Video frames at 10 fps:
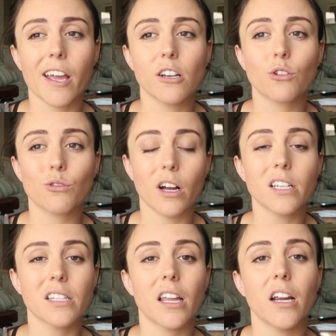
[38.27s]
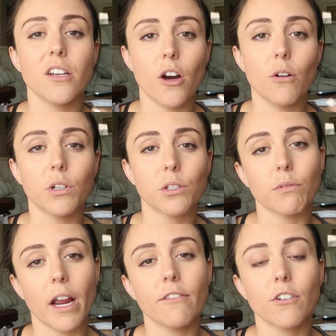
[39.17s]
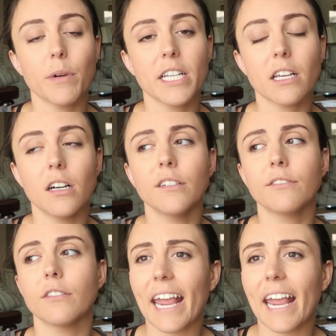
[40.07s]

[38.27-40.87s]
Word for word: and trust that I know what's right for myself.